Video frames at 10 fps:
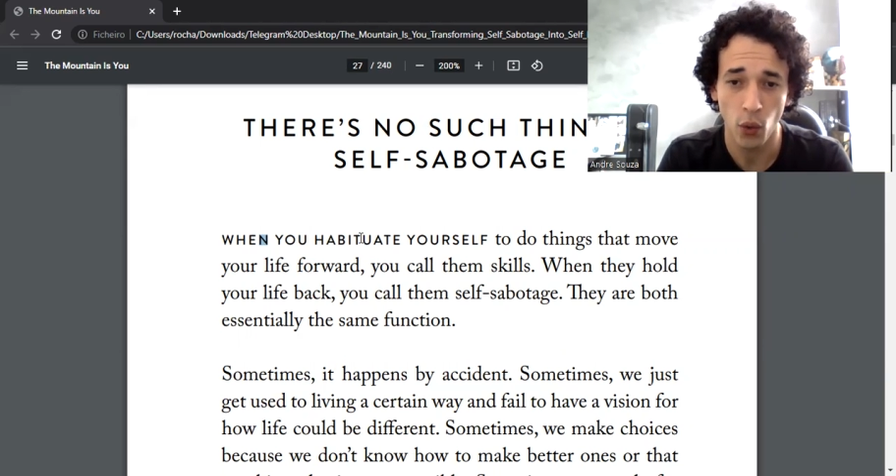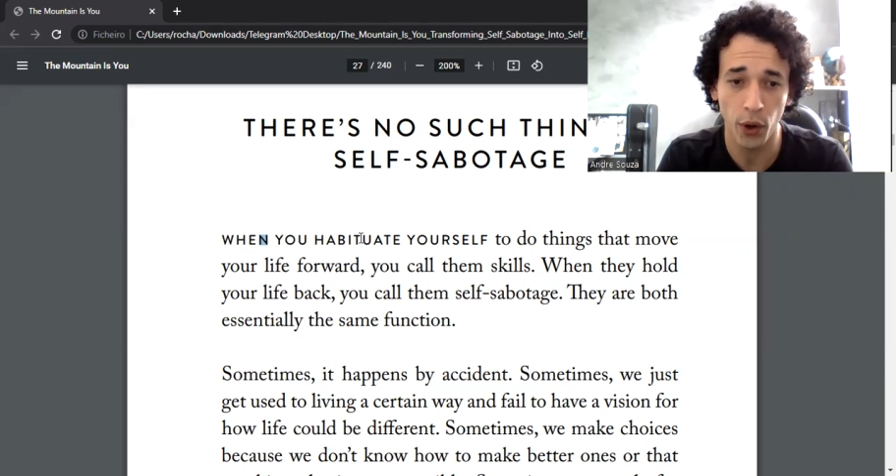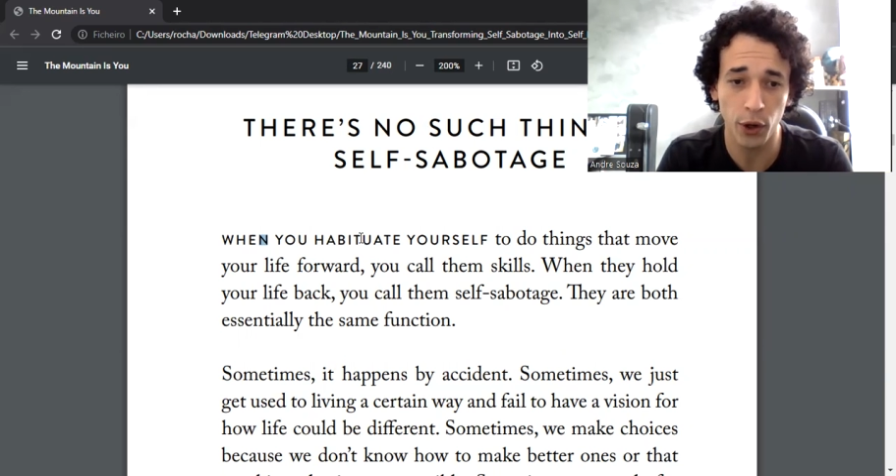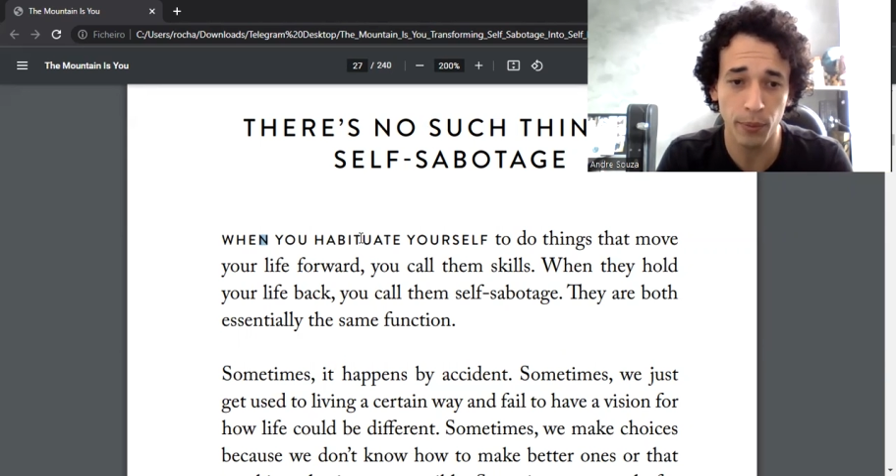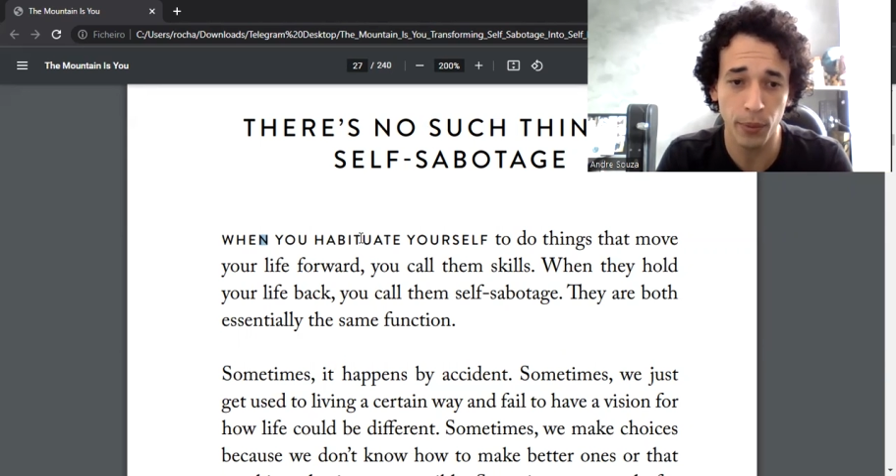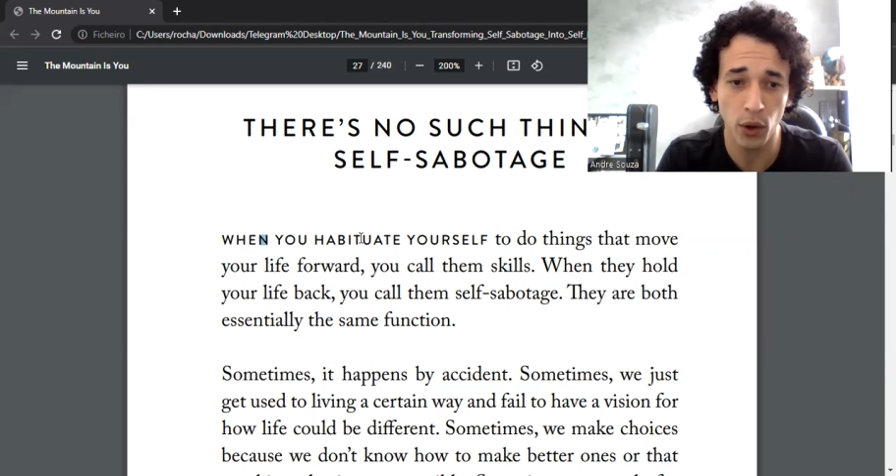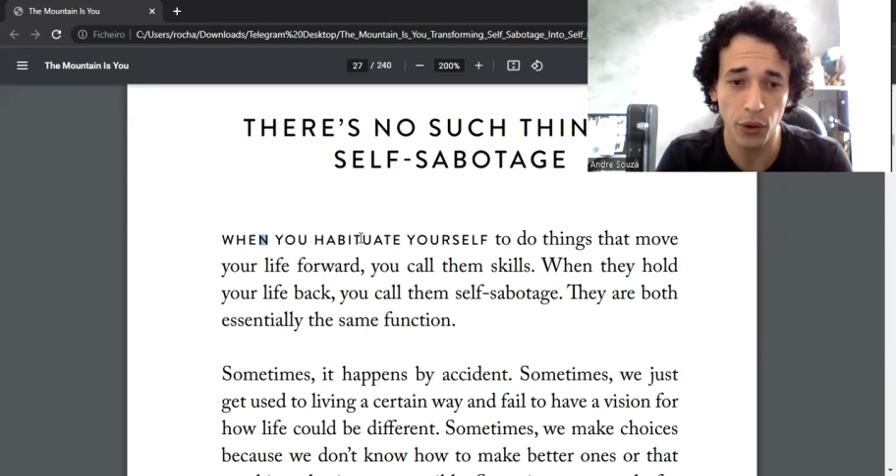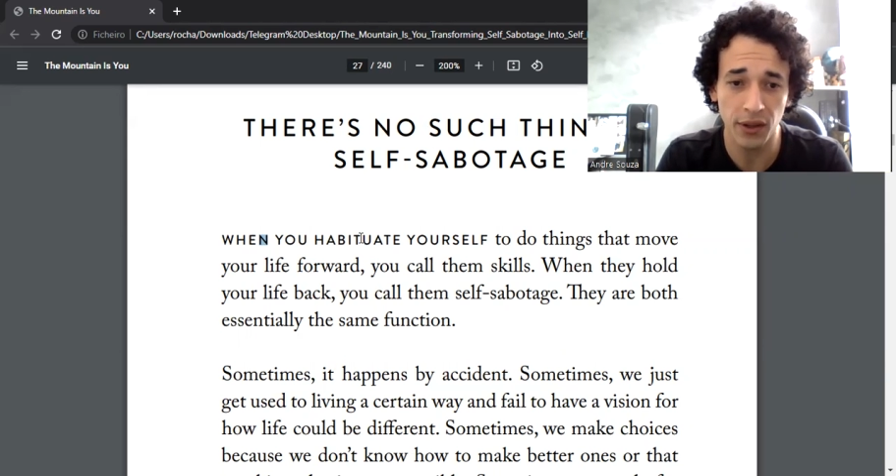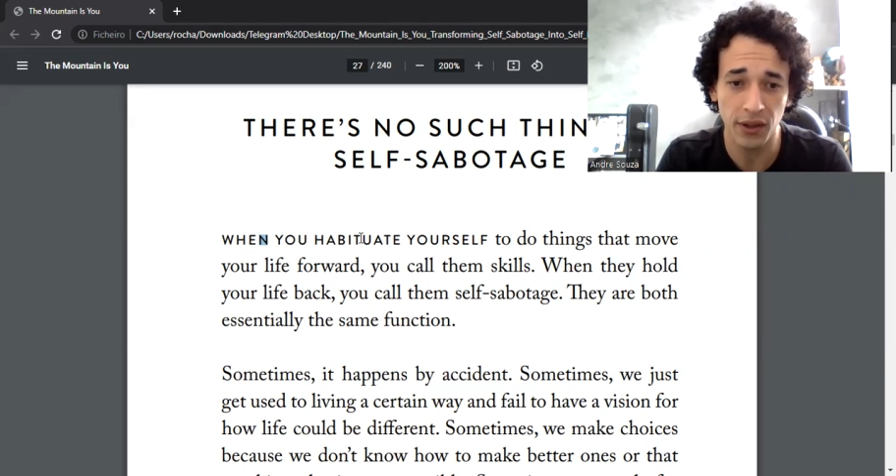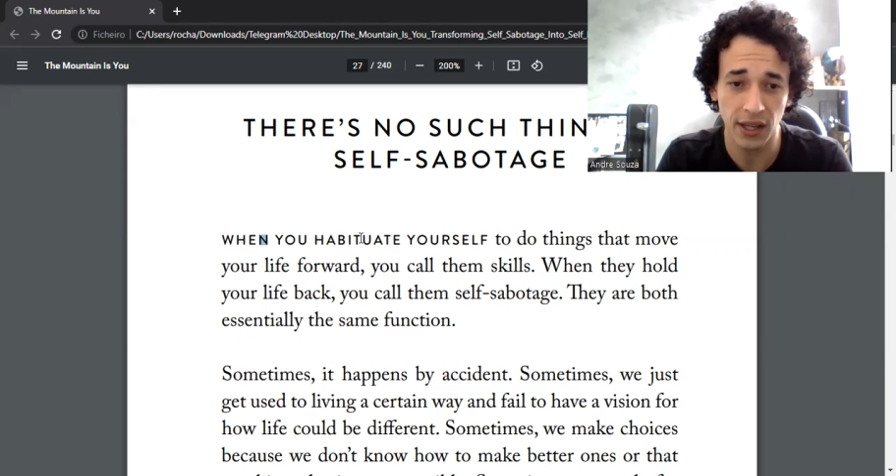When are
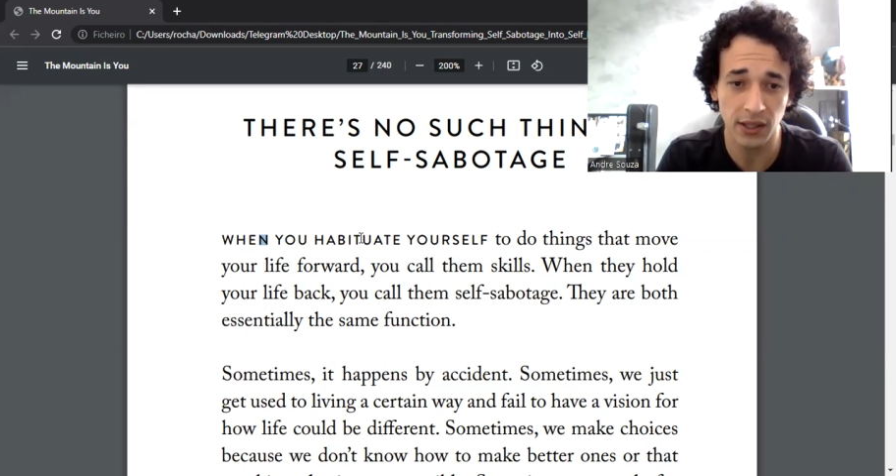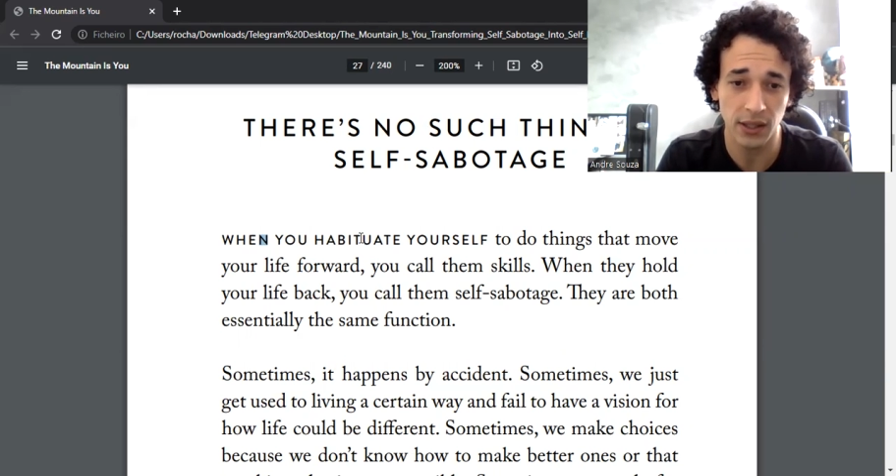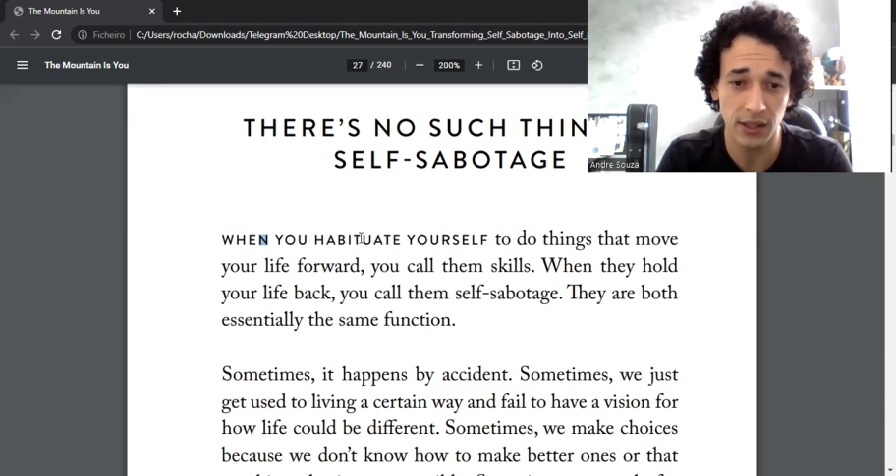both a thing,